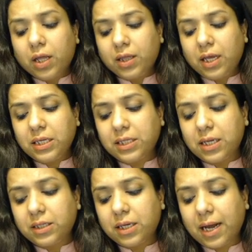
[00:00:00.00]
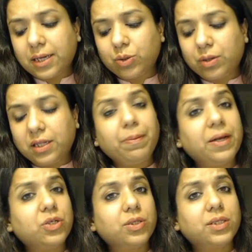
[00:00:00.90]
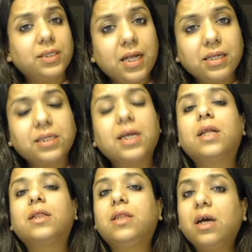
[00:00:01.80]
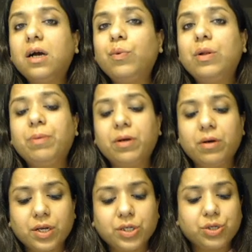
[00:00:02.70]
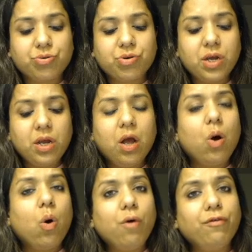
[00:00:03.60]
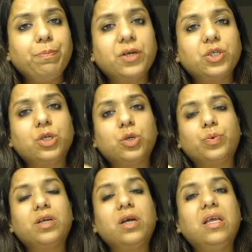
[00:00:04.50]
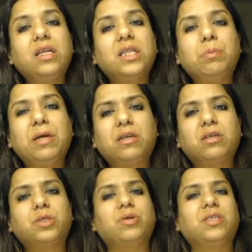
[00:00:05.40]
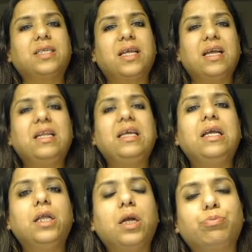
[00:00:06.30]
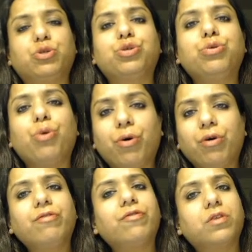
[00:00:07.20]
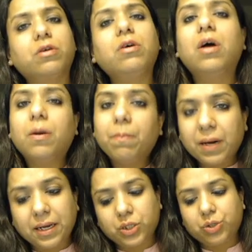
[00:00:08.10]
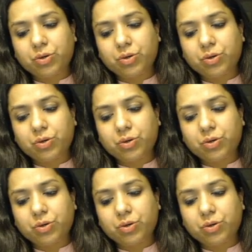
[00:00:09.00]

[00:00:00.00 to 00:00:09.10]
These cells are actually the Paget cells. There will be a history of a patient with an erythematous or a scaly eruption of the breast,